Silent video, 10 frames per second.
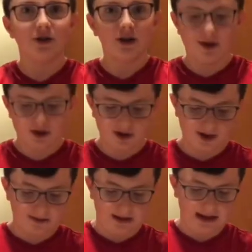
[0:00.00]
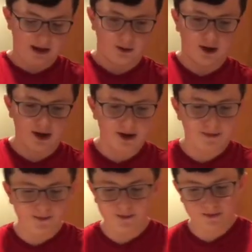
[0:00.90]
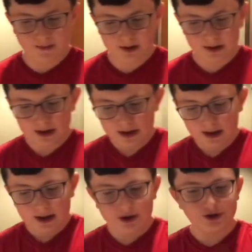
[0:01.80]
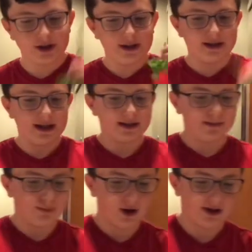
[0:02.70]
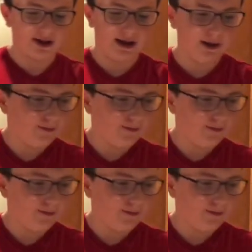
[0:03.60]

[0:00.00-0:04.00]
just about that'll work. And you're gonna take some parsley.